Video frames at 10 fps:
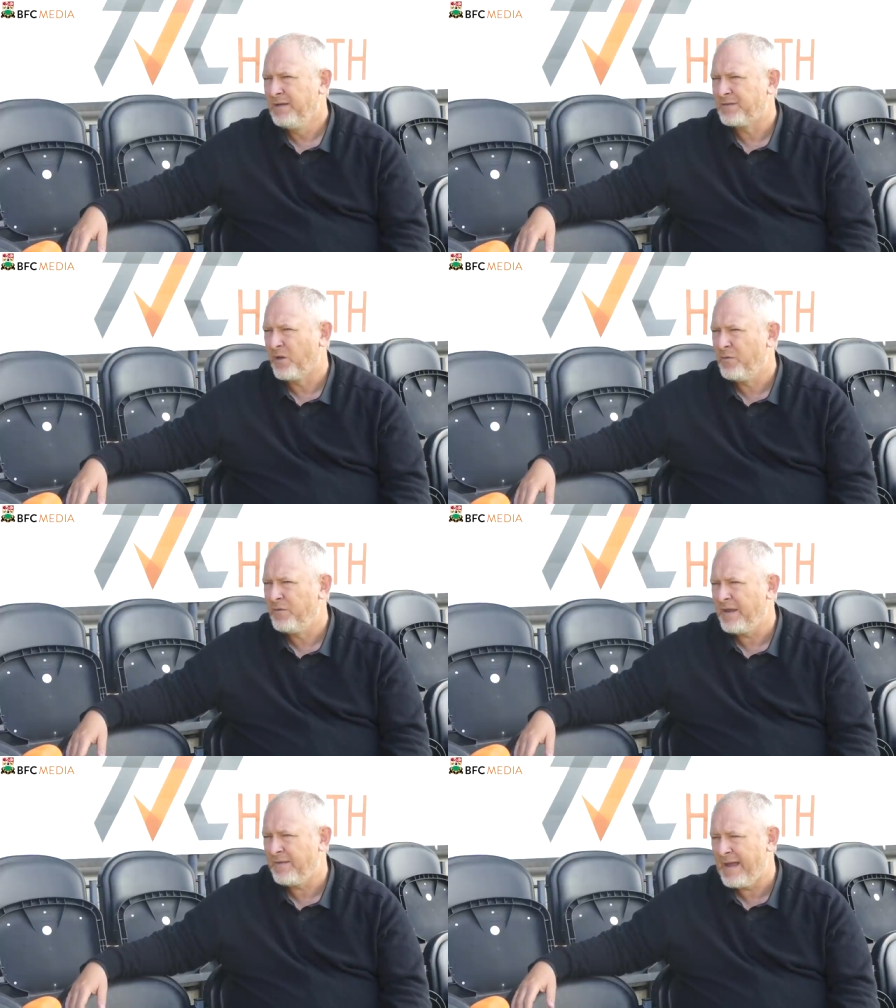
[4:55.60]
So
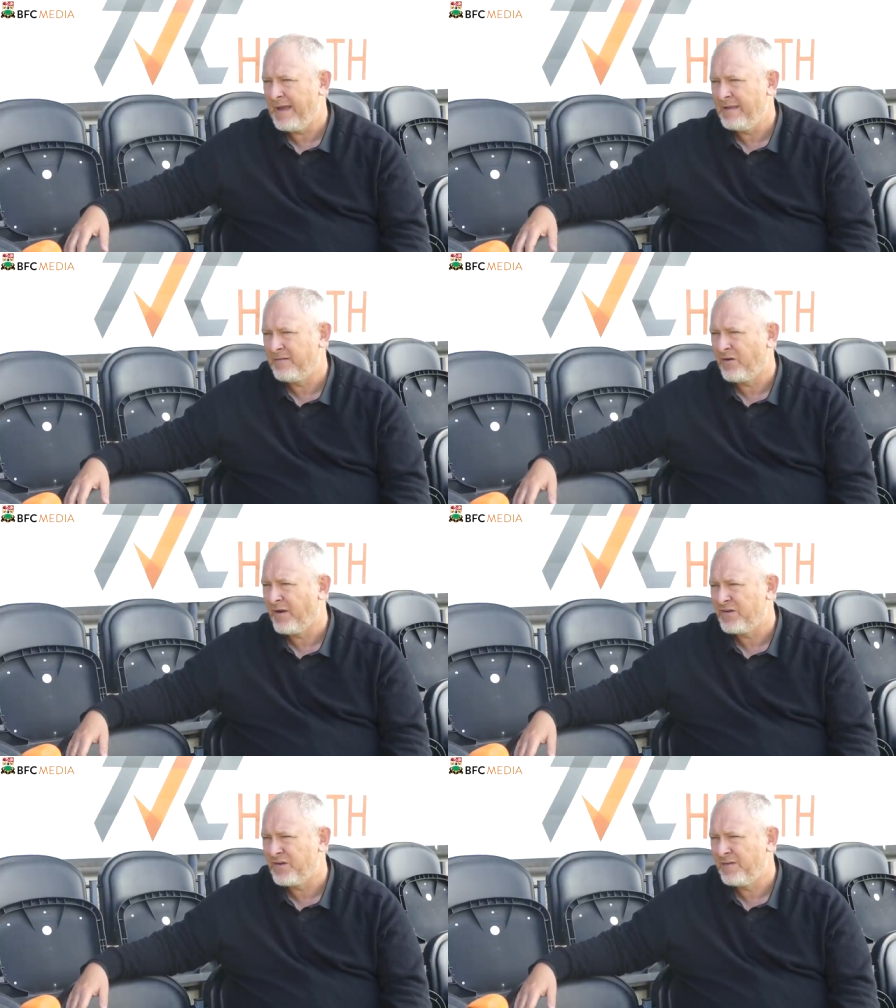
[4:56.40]
that, that
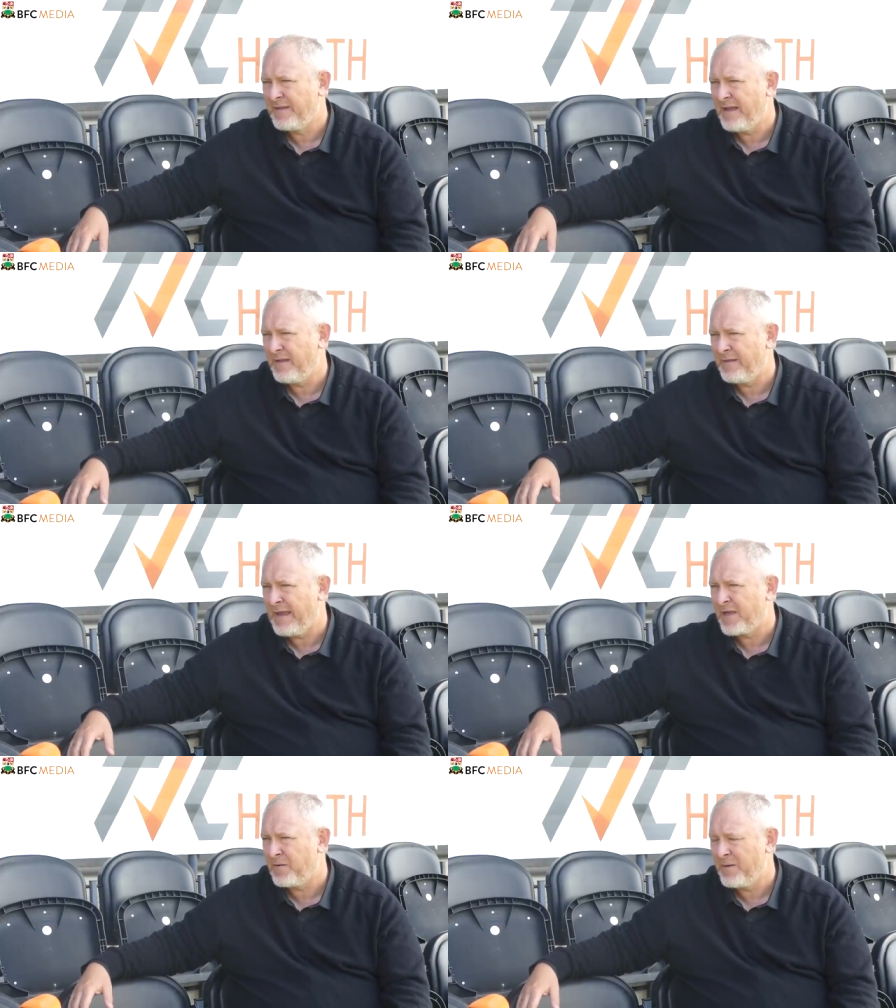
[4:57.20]
integration and that,
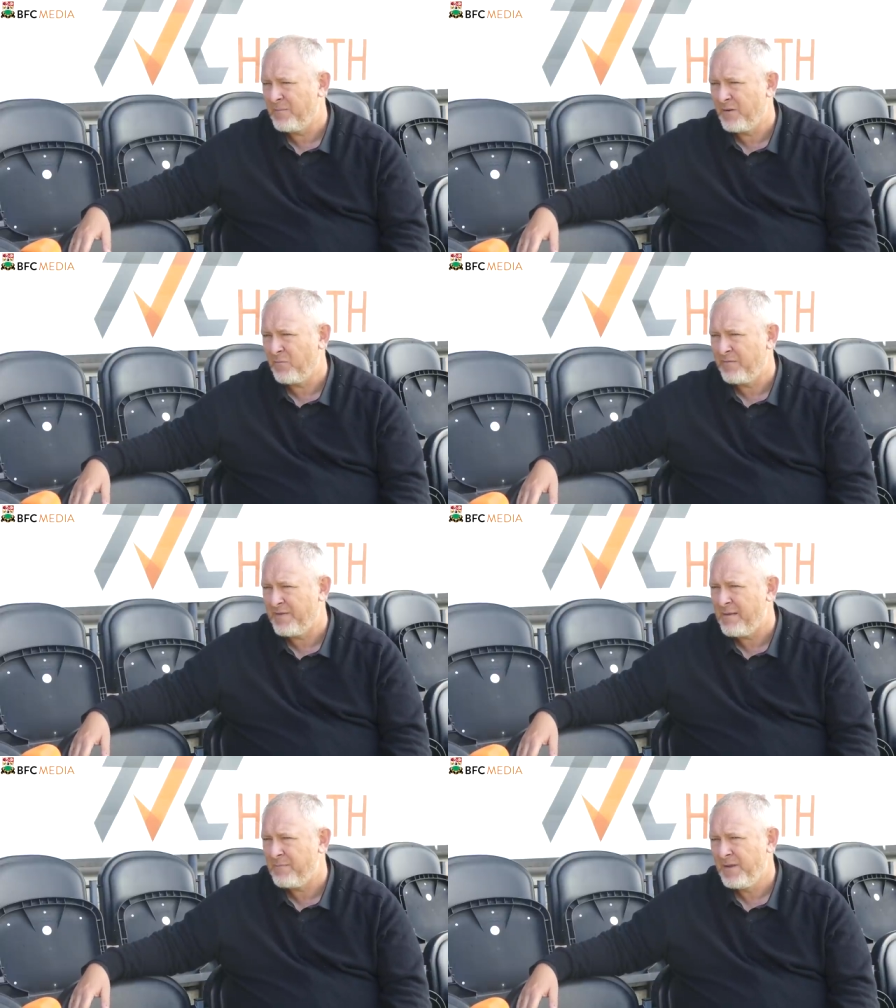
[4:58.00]
that commitment with
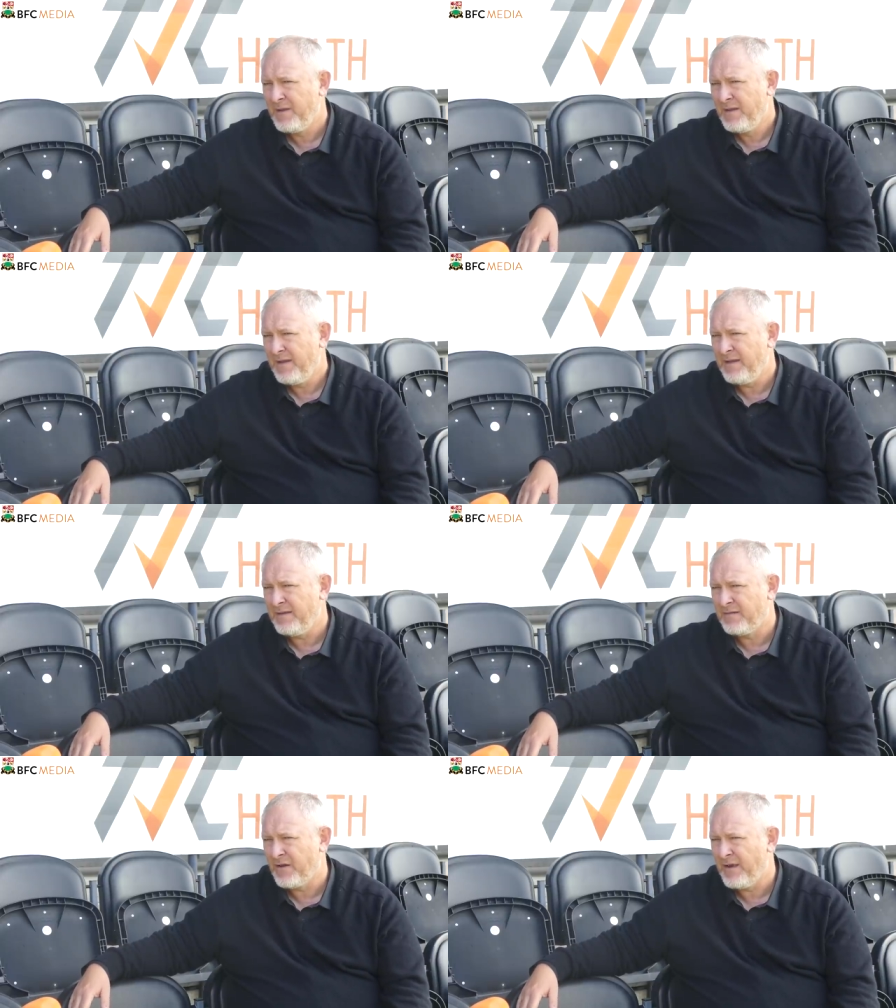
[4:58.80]
them
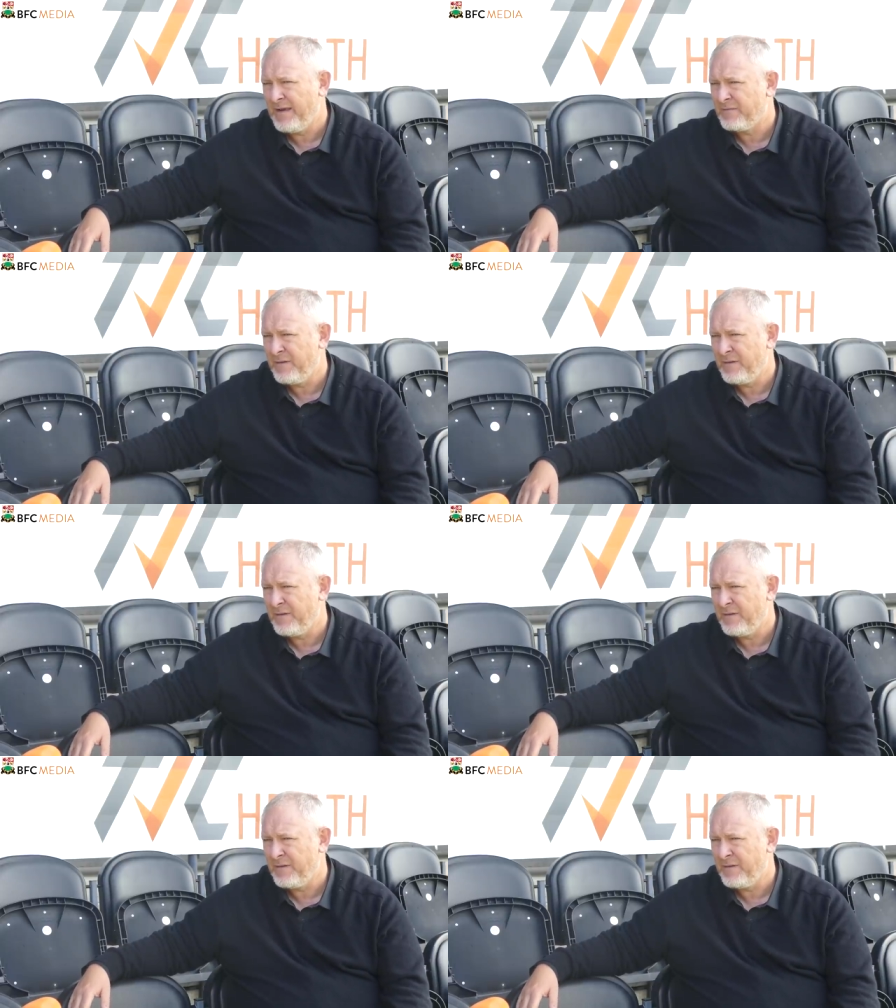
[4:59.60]
is uh, is